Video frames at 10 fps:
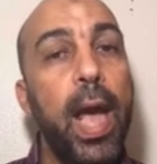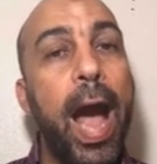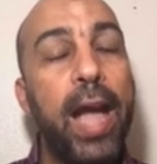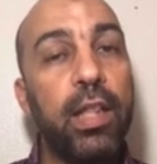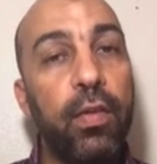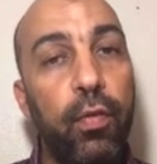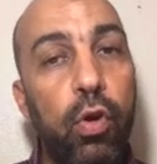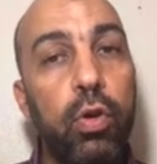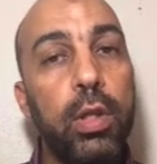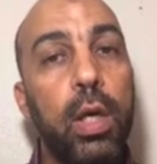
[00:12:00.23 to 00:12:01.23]
and
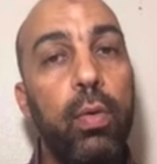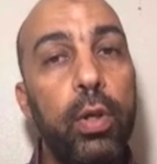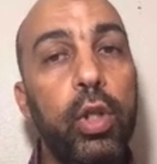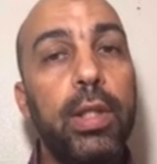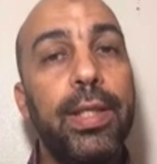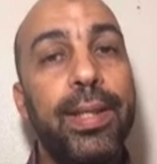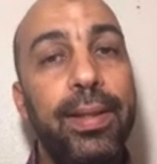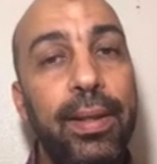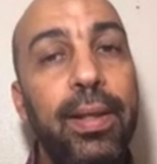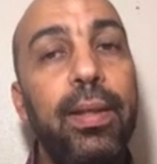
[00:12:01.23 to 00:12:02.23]
for the questions that
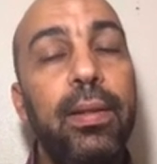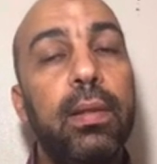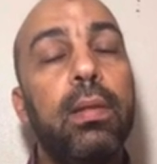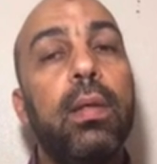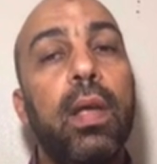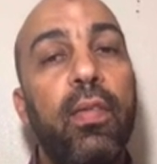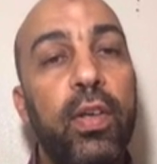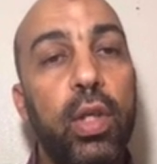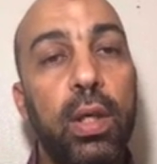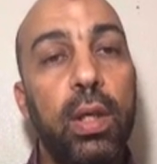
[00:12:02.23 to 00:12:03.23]
need
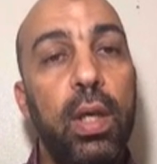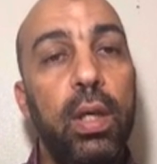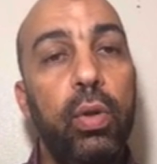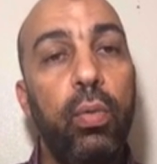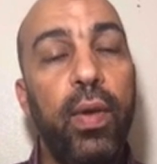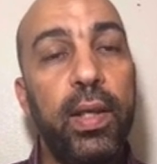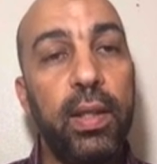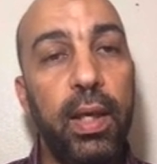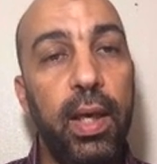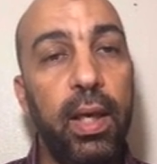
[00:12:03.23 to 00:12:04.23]
revision, you find
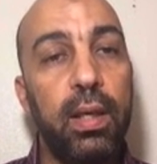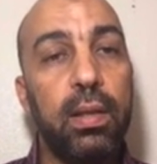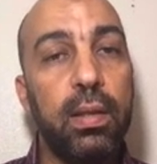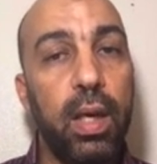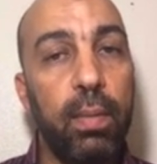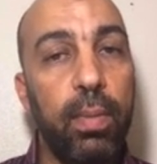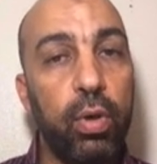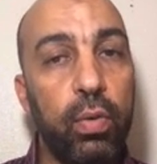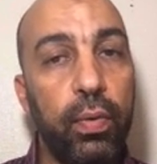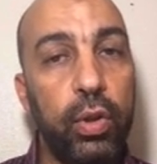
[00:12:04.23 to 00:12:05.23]
here the number
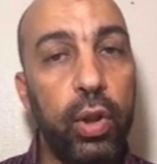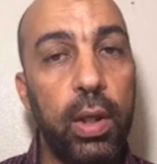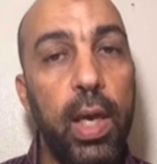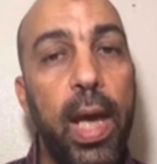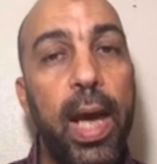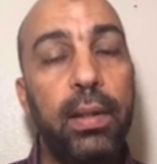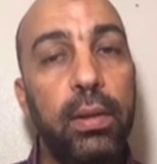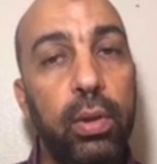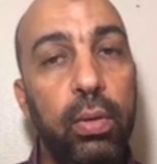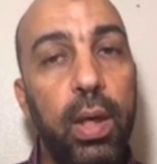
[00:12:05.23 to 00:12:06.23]
of questions and
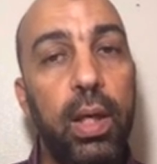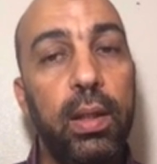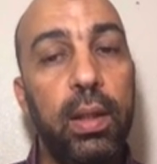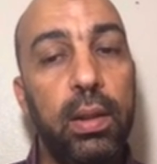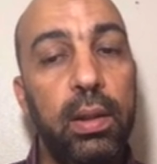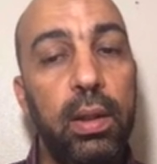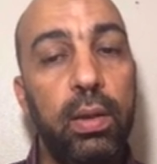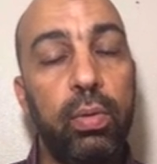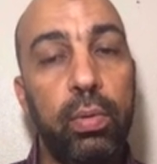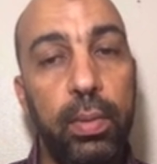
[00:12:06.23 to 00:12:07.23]
why it
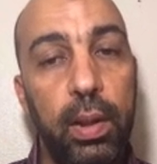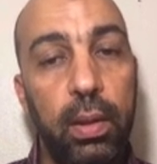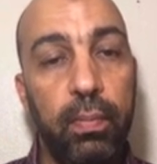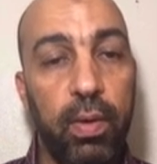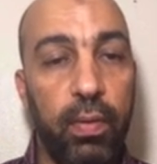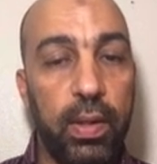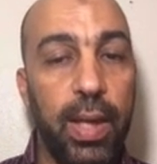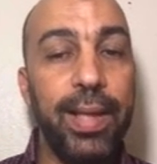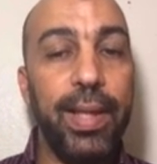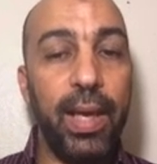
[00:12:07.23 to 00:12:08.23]
need to be revised.
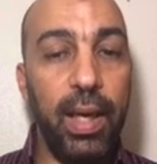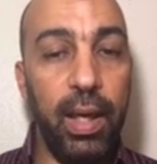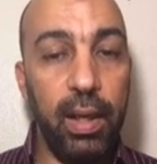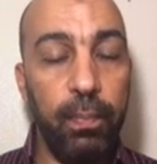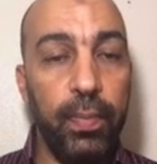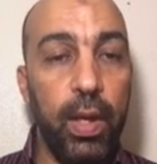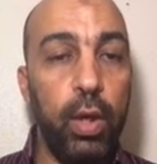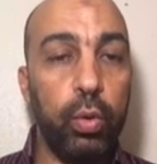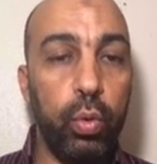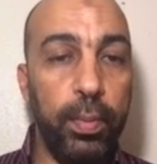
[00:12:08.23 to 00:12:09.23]
And again,
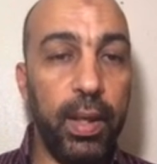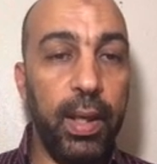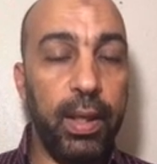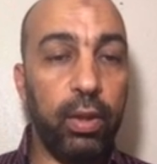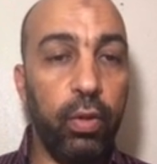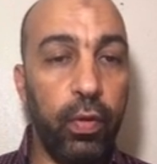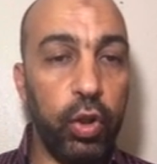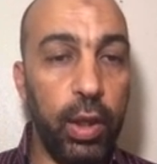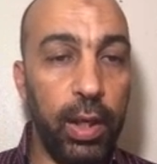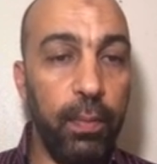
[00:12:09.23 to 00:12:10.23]
to make it
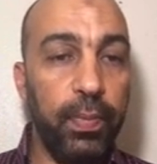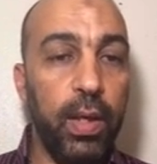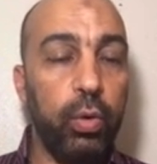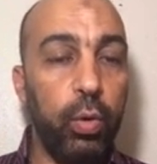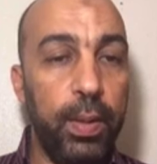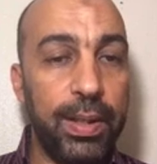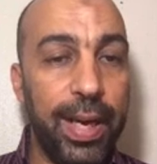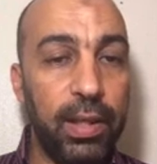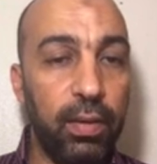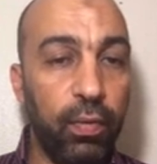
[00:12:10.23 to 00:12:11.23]
official, to be
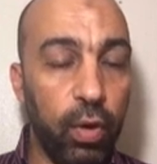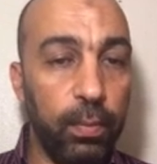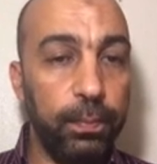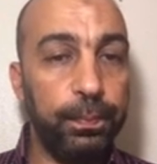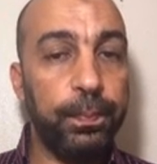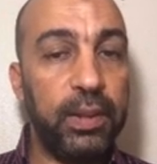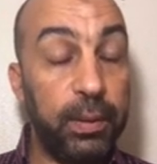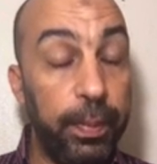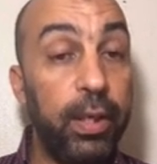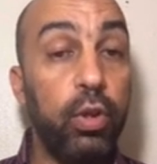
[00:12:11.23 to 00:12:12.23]
signed from this
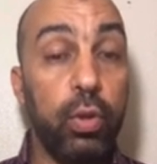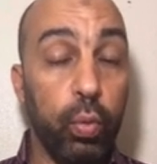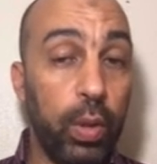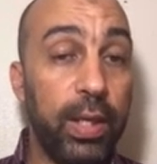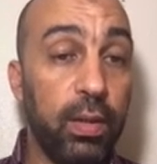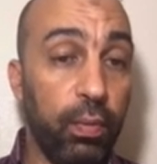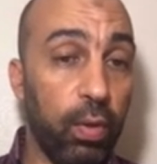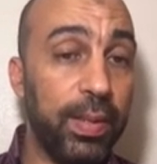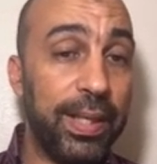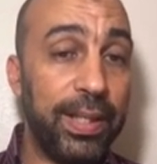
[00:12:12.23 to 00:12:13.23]
page, to sign
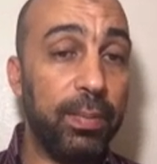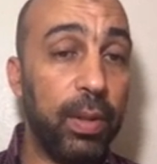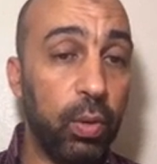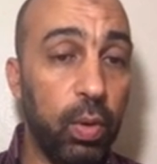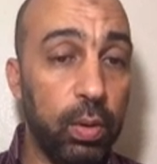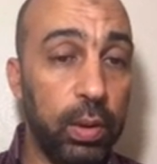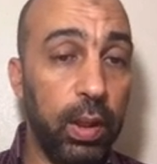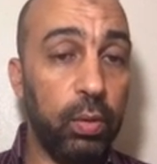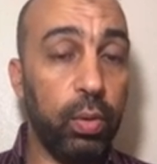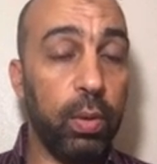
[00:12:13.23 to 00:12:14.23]
from the assessment
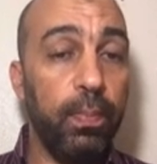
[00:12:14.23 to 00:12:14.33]
coordinator,